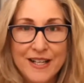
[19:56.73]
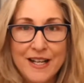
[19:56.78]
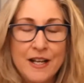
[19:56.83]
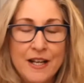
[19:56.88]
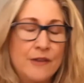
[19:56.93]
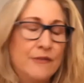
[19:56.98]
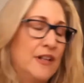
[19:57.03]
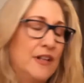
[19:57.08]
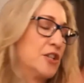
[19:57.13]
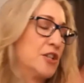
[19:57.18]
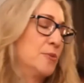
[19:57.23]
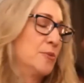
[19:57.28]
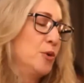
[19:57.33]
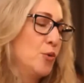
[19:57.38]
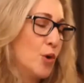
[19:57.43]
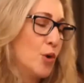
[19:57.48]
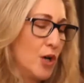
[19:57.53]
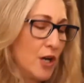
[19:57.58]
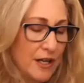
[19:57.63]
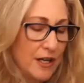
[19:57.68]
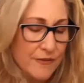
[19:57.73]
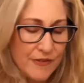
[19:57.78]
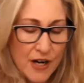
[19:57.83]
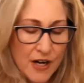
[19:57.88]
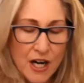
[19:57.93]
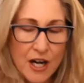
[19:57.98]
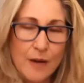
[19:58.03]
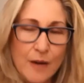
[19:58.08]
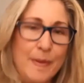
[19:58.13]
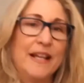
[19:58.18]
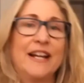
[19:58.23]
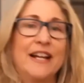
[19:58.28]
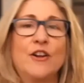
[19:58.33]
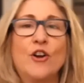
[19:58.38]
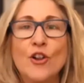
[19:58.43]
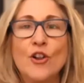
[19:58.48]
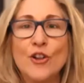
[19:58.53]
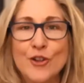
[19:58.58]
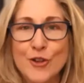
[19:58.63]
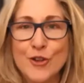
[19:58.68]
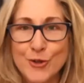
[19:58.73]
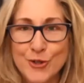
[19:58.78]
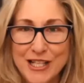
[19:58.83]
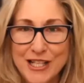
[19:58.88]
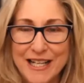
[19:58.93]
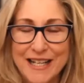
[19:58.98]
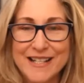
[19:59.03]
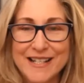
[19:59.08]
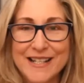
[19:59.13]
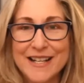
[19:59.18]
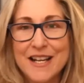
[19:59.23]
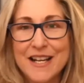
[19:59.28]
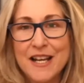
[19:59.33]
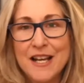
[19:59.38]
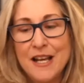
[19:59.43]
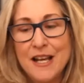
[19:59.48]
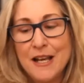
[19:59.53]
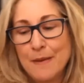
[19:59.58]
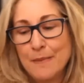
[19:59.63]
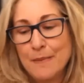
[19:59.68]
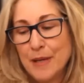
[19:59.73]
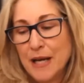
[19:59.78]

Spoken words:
Flexible work environment, like all of those things. But I